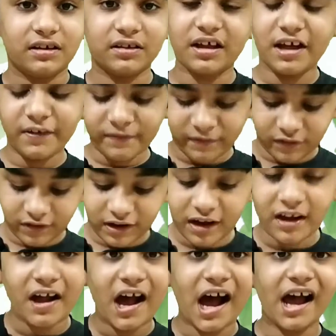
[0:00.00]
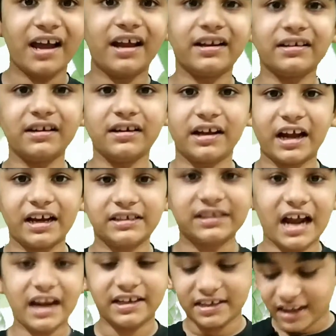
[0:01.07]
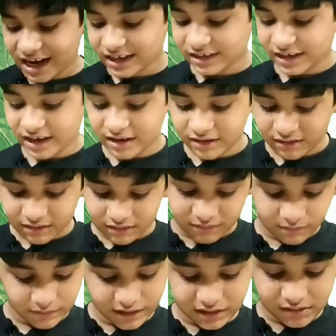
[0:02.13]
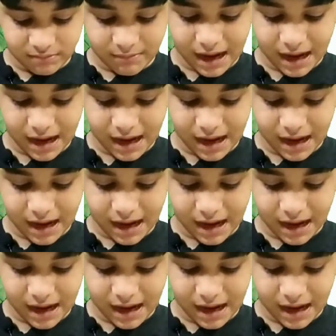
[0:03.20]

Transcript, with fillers: Therefore, iron gets attracted with